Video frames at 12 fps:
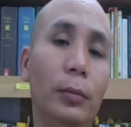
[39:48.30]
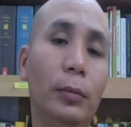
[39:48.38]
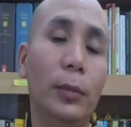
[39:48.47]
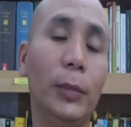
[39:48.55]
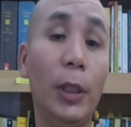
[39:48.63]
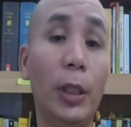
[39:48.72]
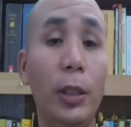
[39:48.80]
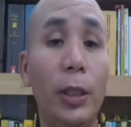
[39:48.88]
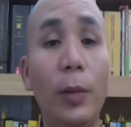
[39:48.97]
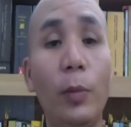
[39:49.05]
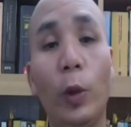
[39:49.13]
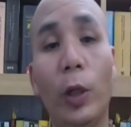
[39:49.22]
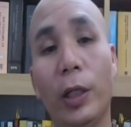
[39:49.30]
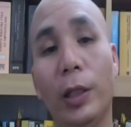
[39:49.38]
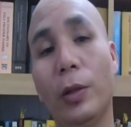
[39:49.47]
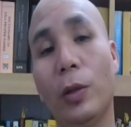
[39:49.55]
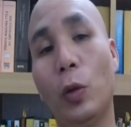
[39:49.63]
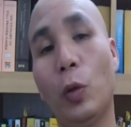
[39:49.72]
In the same way,
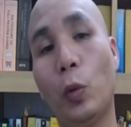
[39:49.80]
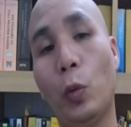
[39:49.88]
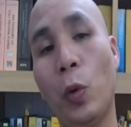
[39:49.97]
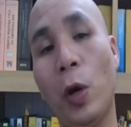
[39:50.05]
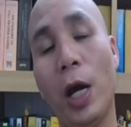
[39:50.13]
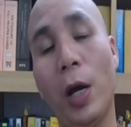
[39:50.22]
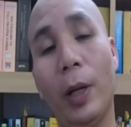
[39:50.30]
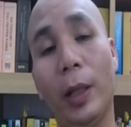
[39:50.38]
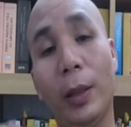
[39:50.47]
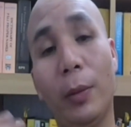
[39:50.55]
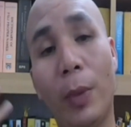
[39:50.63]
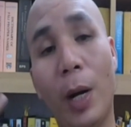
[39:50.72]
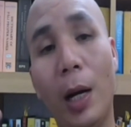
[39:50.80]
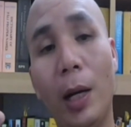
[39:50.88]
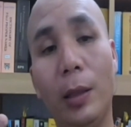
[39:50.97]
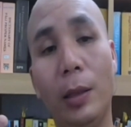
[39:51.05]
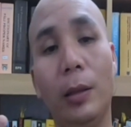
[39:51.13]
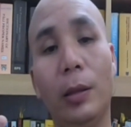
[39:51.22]
wherever the
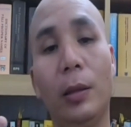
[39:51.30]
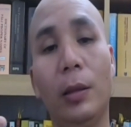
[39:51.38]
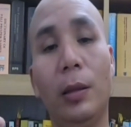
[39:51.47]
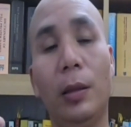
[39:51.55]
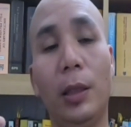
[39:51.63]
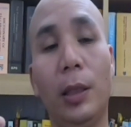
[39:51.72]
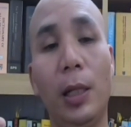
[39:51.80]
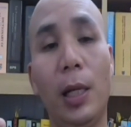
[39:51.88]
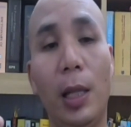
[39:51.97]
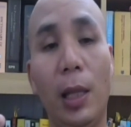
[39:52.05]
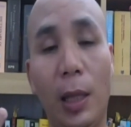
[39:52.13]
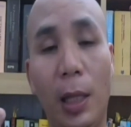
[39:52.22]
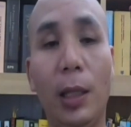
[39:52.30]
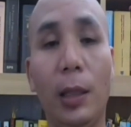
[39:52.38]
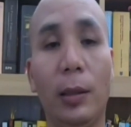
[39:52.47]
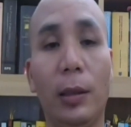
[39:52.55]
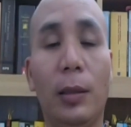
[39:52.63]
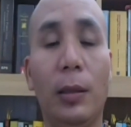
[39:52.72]
mind
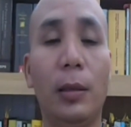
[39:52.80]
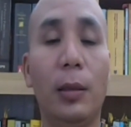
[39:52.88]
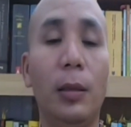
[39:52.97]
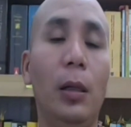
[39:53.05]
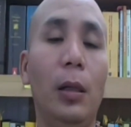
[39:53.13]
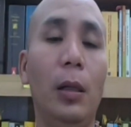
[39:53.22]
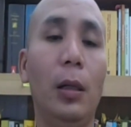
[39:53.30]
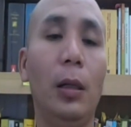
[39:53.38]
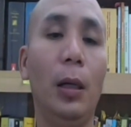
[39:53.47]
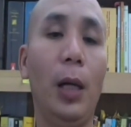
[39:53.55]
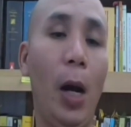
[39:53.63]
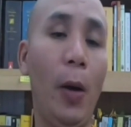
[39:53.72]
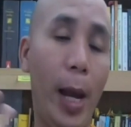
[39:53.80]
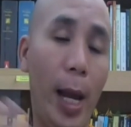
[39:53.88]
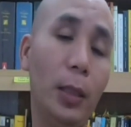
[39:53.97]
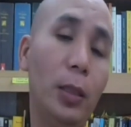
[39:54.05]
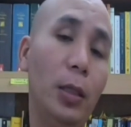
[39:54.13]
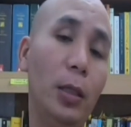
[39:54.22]
thinks, our
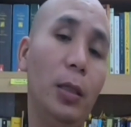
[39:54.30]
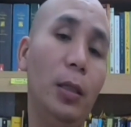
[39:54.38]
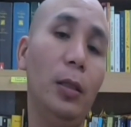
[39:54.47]
action